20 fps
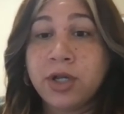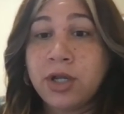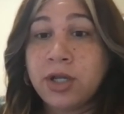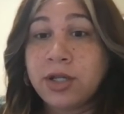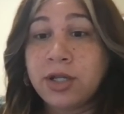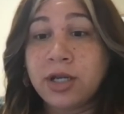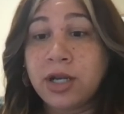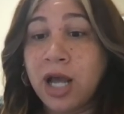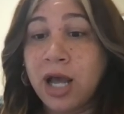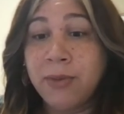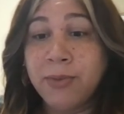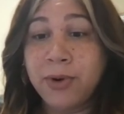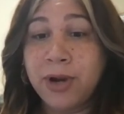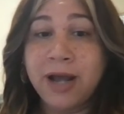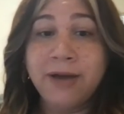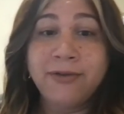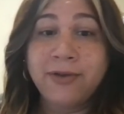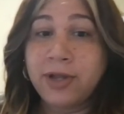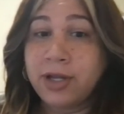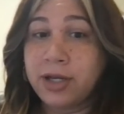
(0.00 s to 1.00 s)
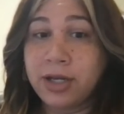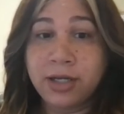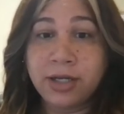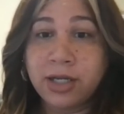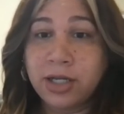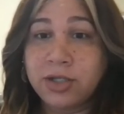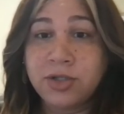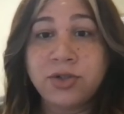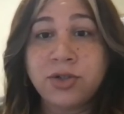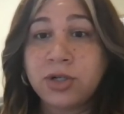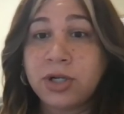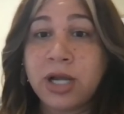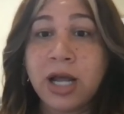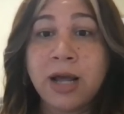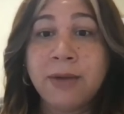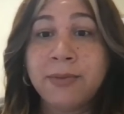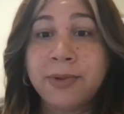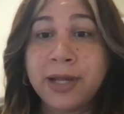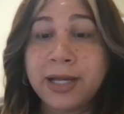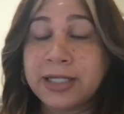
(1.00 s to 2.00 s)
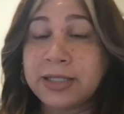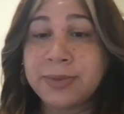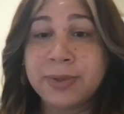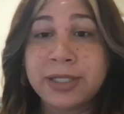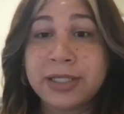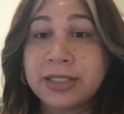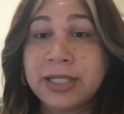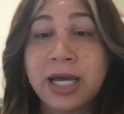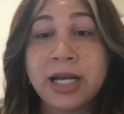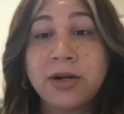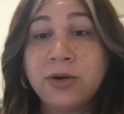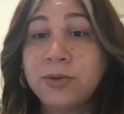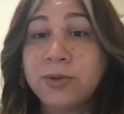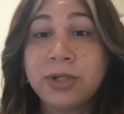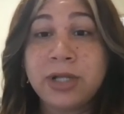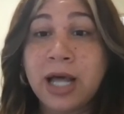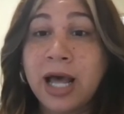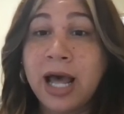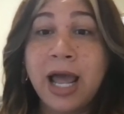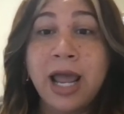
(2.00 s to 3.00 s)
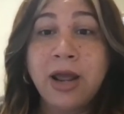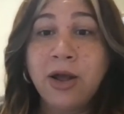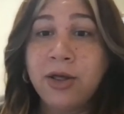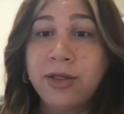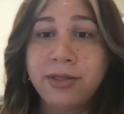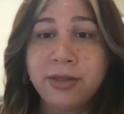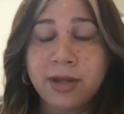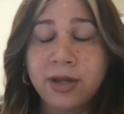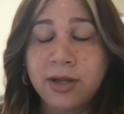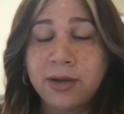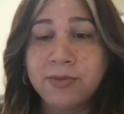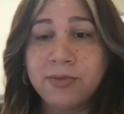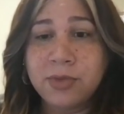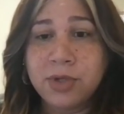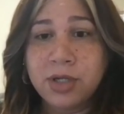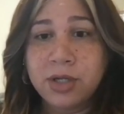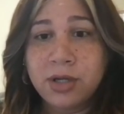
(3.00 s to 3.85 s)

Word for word: the nonprofit industrial complex because I don't rely on them